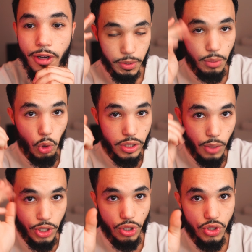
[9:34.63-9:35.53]
But the point that I
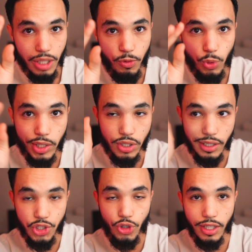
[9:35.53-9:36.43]
want you to understand before we get to the
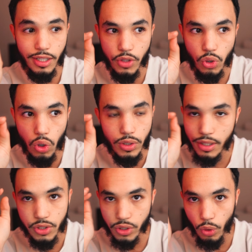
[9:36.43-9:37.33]
next trick is the goal is
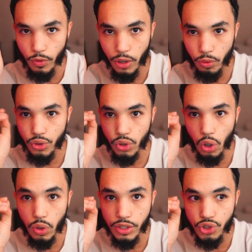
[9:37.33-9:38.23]
not to go viral. The
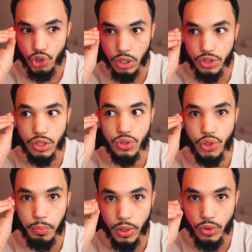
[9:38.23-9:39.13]
goal is just to
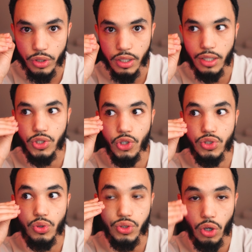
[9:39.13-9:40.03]
build. It's just
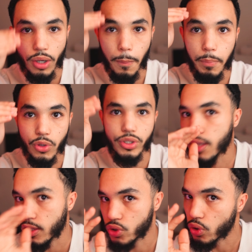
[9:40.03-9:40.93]
to start building.
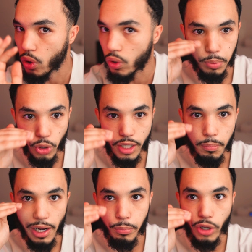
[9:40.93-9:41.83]
That's the goal. Brick
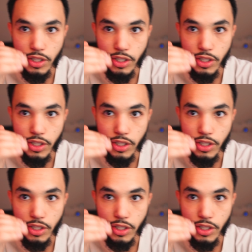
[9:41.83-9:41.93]
by brick.